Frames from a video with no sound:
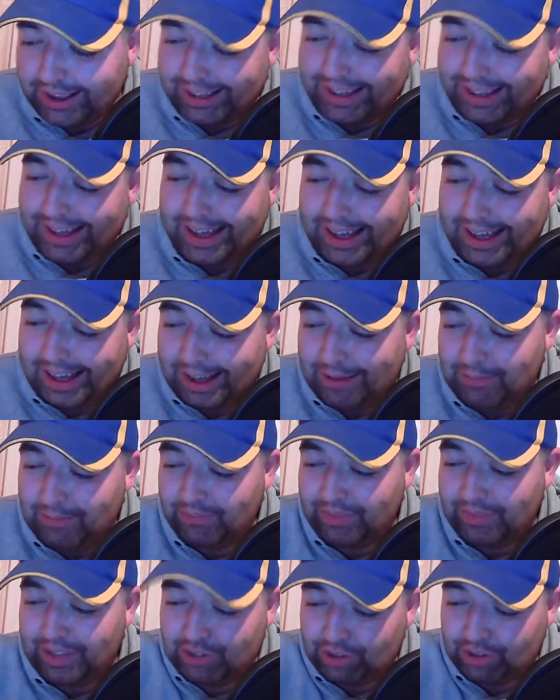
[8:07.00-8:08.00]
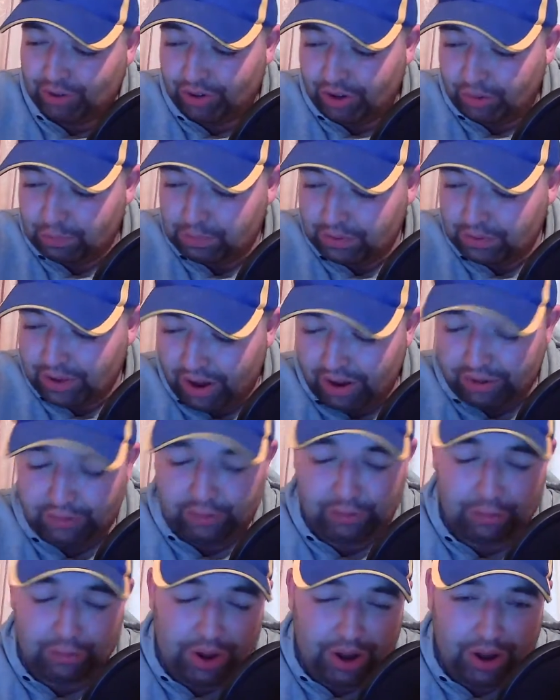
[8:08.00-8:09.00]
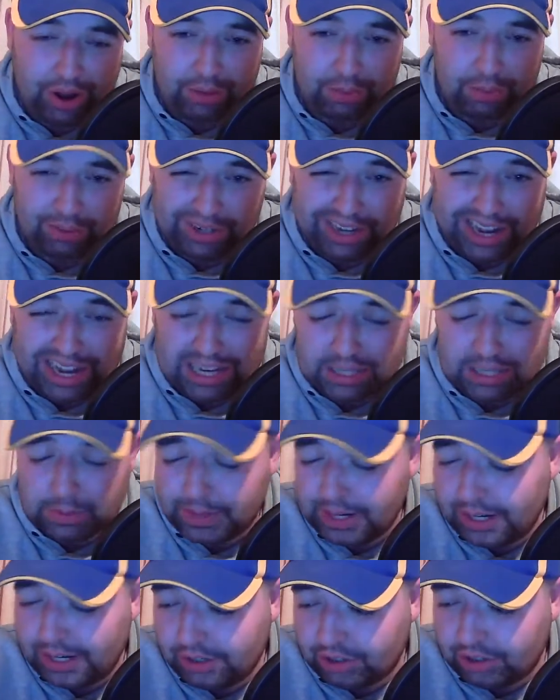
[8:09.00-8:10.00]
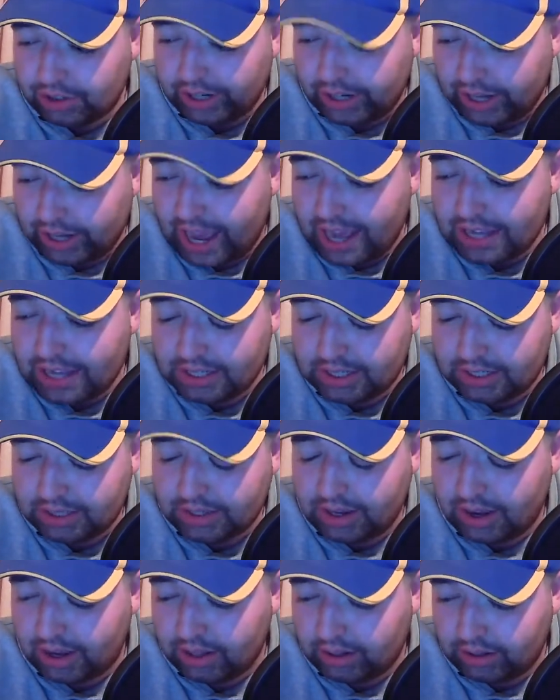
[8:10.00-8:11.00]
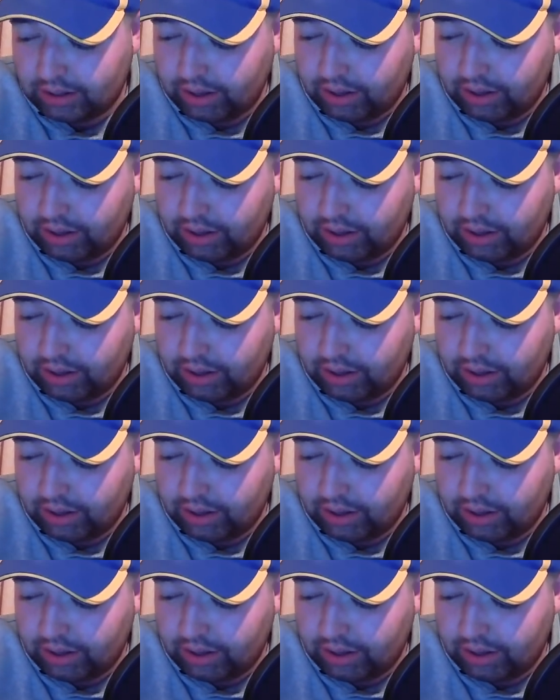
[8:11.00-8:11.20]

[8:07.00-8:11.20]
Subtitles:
showing up not from naught, but he has been injured, and he has got